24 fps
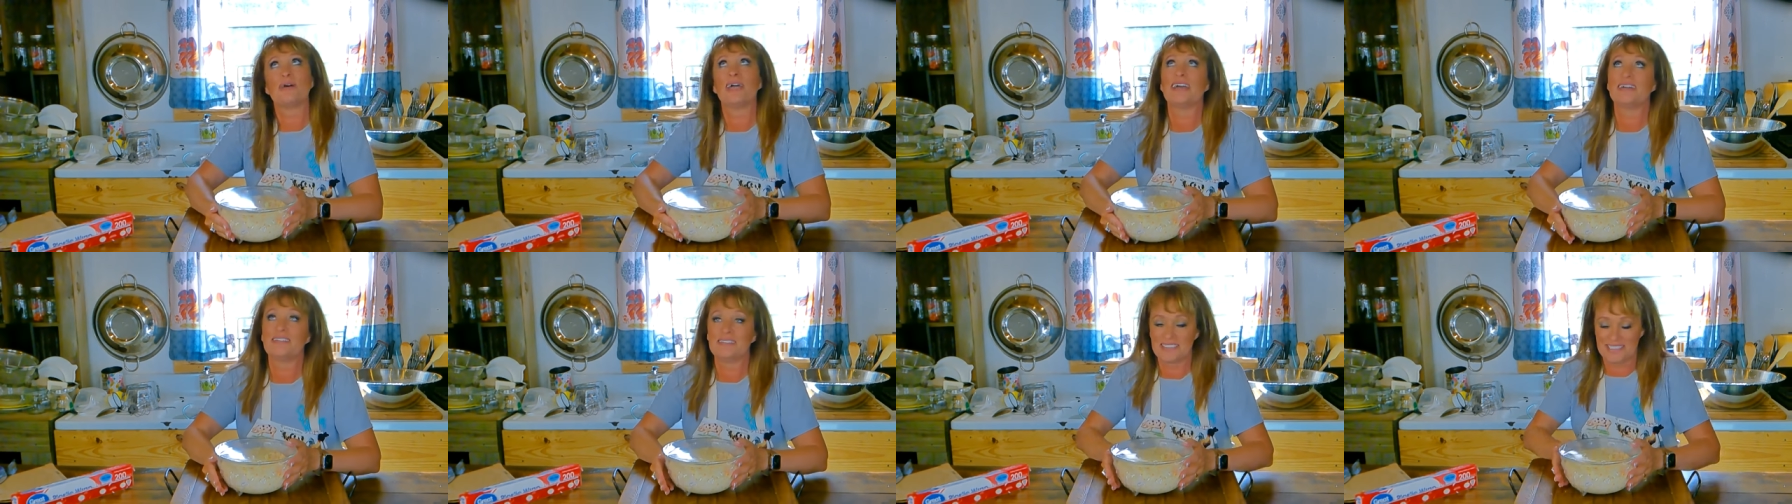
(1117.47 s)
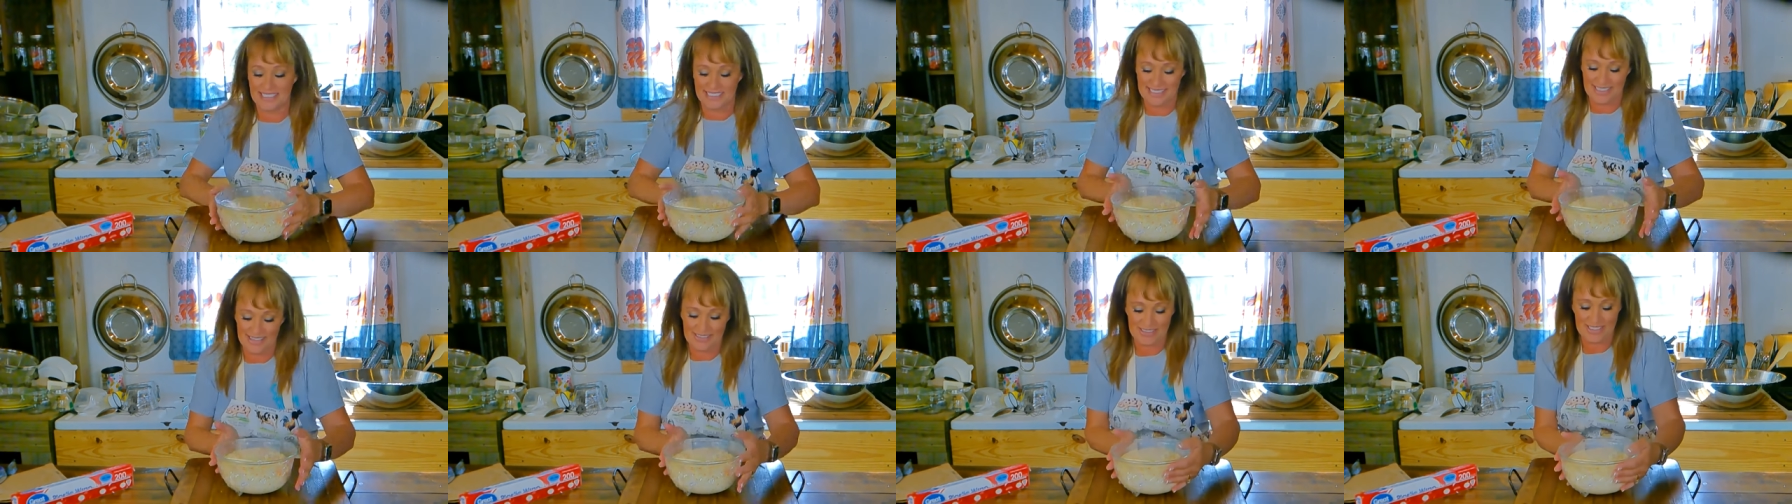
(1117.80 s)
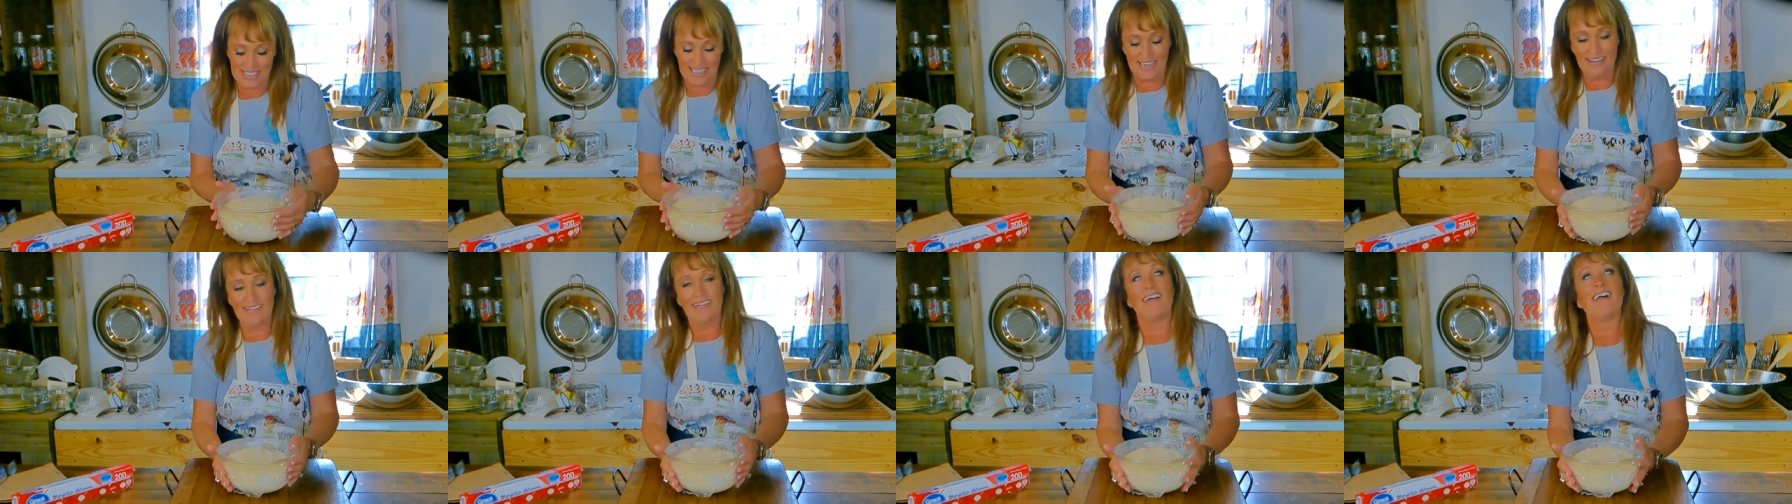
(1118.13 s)
melt in our
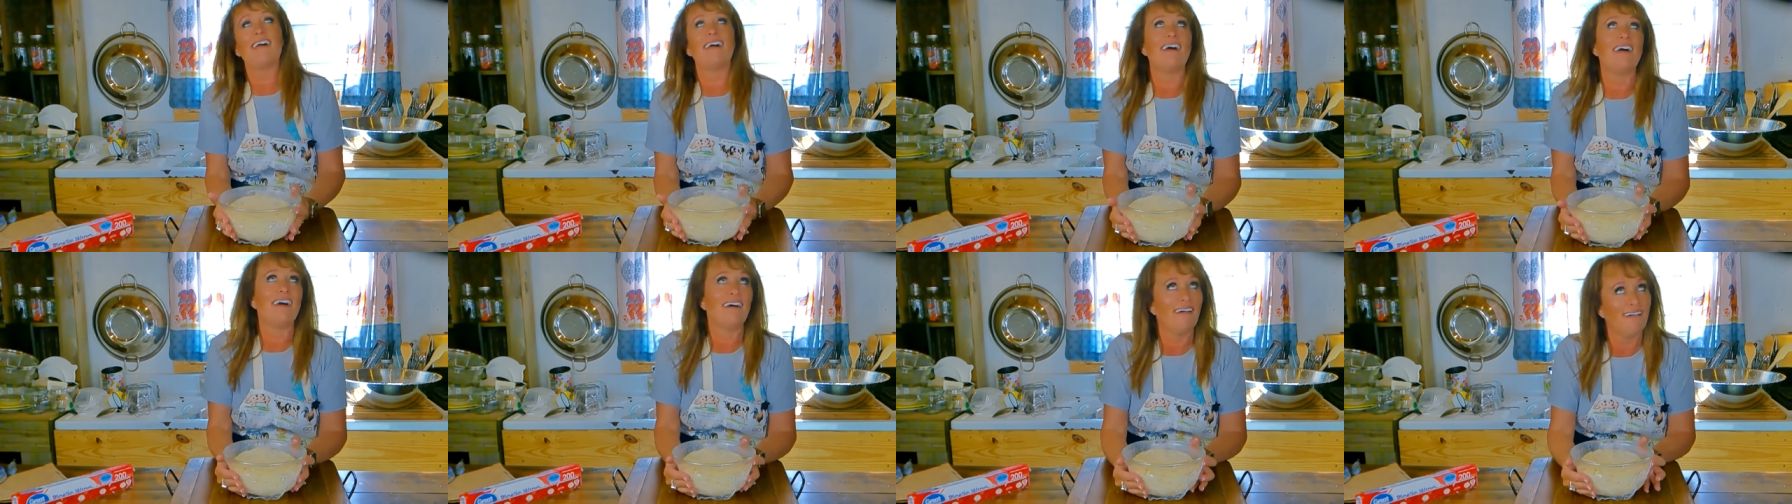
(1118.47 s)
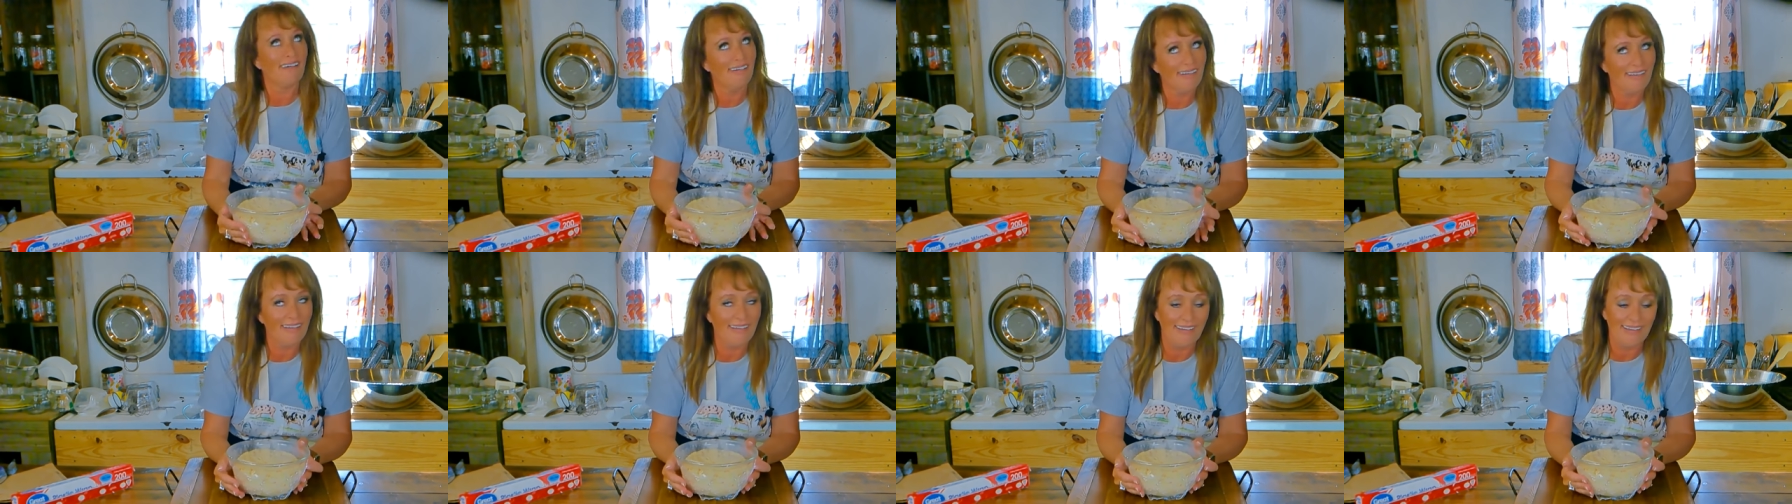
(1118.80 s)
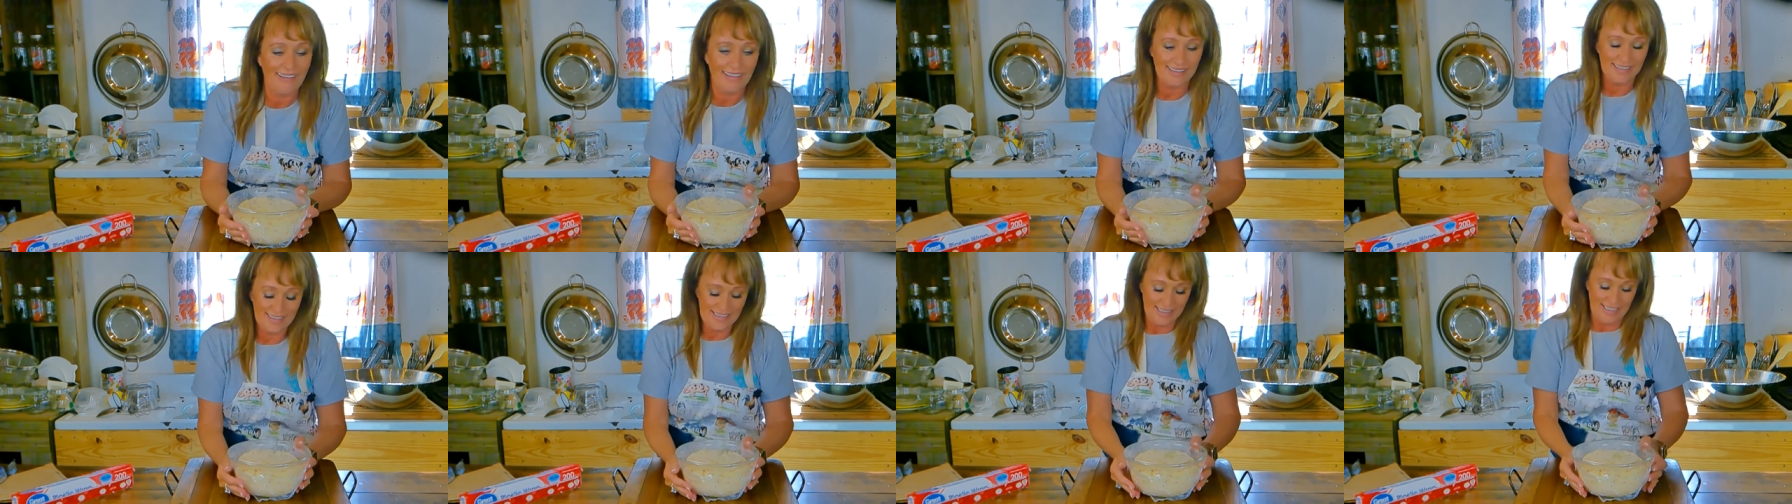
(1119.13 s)
chair.
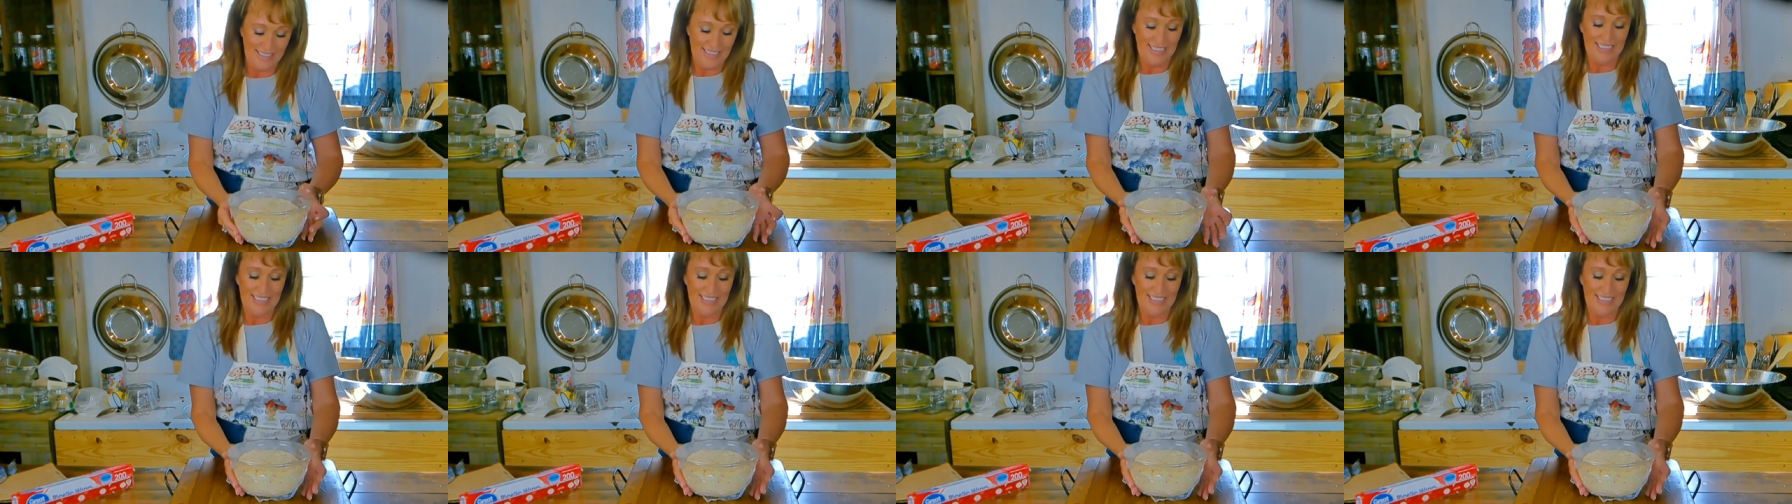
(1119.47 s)
Ah!